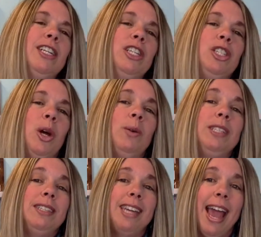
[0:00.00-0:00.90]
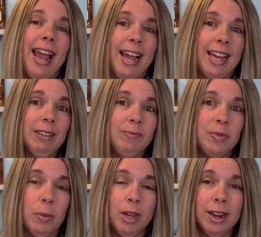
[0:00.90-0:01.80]
So today
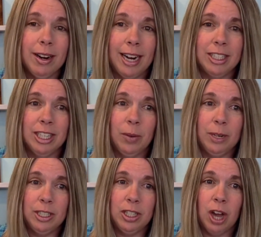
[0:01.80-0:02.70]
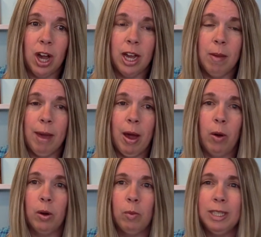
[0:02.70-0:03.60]
we are actually going to talk
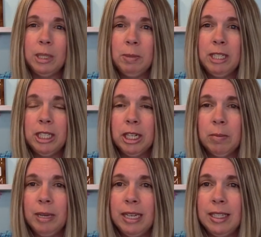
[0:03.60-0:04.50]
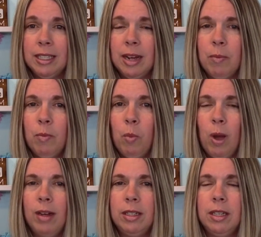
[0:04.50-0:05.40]
about what speech therapy is and
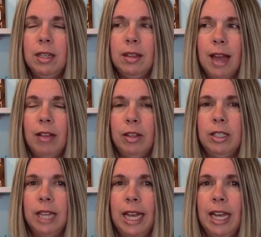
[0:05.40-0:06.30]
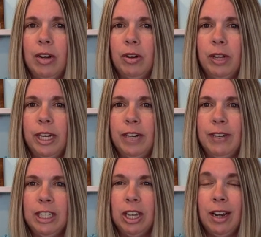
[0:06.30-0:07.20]
what that looks like in early
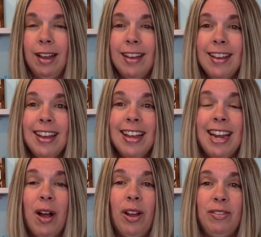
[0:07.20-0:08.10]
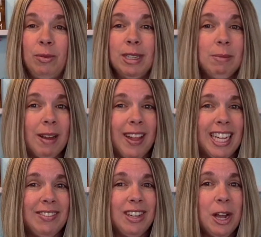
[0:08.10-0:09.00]
intervention. Now, if you missed my
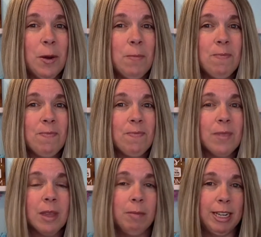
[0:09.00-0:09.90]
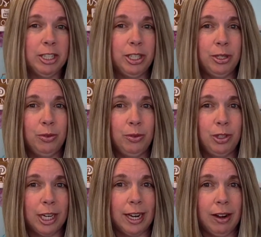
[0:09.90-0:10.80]
last video, make sure you
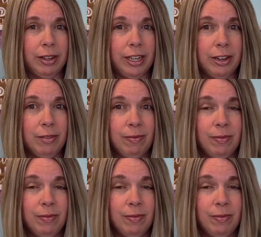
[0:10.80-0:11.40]
check it out here.